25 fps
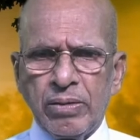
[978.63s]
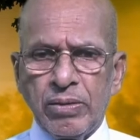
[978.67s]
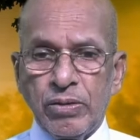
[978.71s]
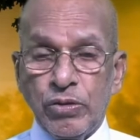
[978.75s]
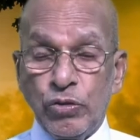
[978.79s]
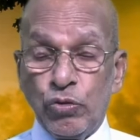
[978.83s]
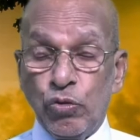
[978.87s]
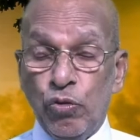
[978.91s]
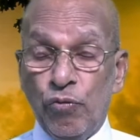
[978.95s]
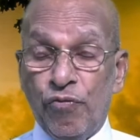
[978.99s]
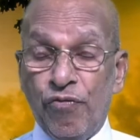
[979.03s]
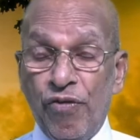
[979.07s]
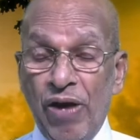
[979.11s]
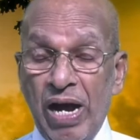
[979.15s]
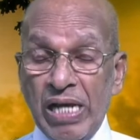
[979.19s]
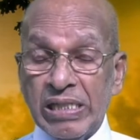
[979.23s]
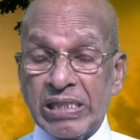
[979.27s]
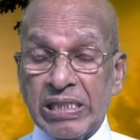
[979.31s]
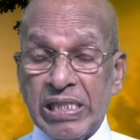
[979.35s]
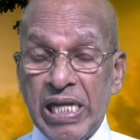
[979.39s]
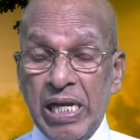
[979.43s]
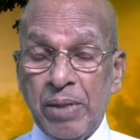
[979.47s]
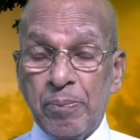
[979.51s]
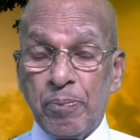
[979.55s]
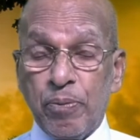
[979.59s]
You
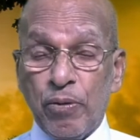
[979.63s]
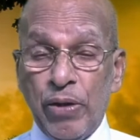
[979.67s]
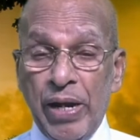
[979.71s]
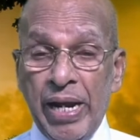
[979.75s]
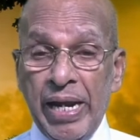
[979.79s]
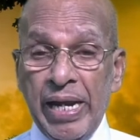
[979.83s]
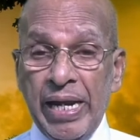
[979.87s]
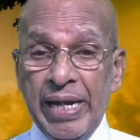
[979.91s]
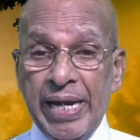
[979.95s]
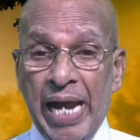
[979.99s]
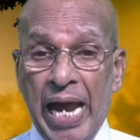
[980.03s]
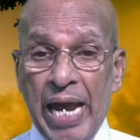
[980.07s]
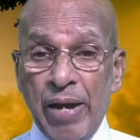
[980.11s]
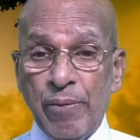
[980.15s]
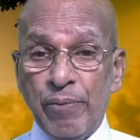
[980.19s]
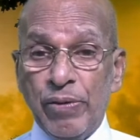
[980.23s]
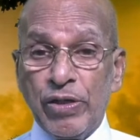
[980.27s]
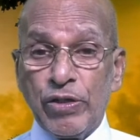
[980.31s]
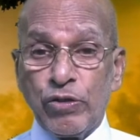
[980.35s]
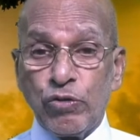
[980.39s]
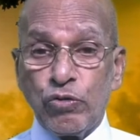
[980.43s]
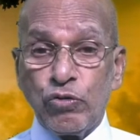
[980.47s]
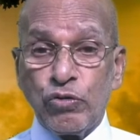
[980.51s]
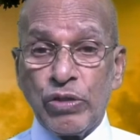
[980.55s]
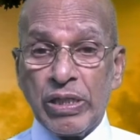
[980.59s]
fast and pray, and I will
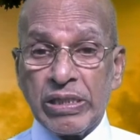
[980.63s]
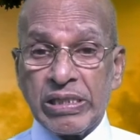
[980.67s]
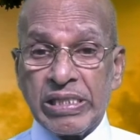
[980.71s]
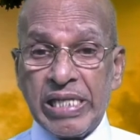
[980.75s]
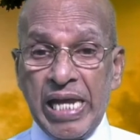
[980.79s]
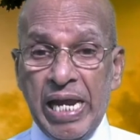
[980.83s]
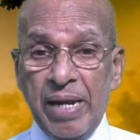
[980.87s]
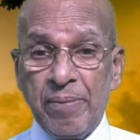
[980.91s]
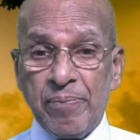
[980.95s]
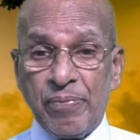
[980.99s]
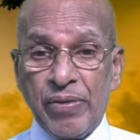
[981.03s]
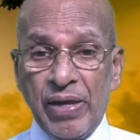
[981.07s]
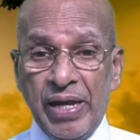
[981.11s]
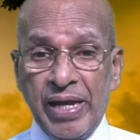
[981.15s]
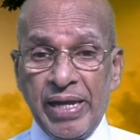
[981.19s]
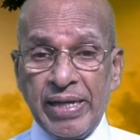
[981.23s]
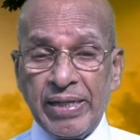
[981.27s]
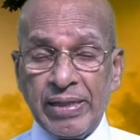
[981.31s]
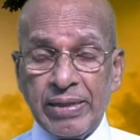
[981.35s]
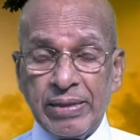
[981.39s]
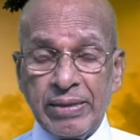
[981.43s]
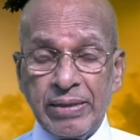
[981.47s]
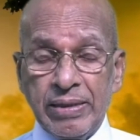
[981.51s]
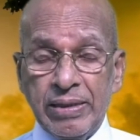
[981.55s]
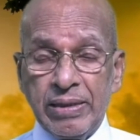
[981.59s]
do the same
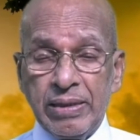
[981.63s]
thing.